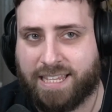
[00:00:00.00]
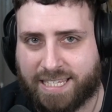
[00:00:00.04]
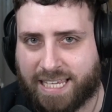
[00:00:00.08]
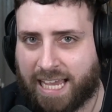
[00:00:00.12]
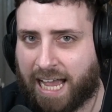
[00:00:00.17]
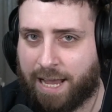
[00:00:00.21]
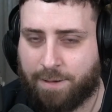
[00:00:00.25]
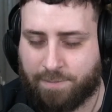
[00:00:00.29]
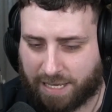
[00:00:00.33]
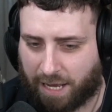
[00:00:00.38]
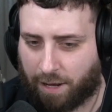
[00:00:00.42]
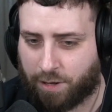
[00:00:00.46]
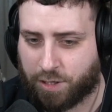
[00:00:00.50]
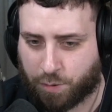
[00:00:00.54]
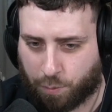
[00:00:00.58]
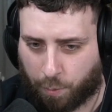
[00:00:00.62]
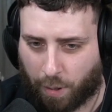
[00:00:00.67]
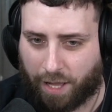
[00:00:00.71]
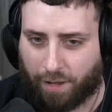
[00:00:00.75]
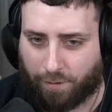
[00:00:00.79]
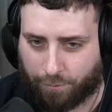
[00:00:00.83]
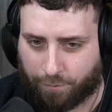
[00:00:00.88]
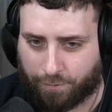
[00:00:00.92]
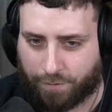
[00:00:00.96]
times out of
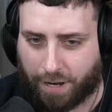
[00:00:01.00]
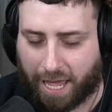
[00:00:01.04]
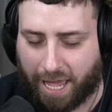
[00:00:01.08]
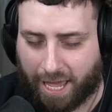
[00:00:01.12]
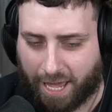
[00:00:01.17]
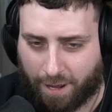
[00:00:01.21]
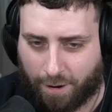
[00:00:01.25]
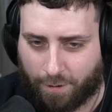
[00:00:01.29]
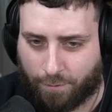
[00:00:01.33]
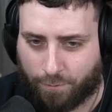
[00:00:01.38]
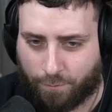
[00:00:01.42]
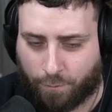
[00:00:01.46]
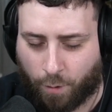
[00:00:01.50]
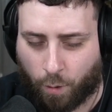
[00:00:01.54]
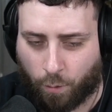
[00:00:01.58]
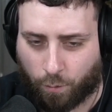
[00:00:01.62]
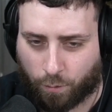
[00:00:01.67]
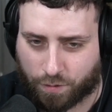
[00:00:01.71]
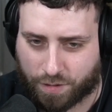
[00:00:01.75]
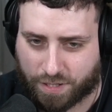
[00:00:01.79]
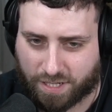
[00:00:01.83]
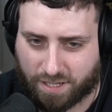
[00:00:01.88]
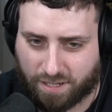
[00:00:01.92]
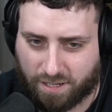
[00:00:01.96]
12
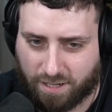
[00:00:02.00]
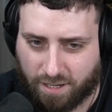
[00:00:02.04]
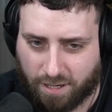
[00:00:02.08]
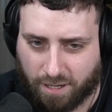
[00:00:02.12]
rolls.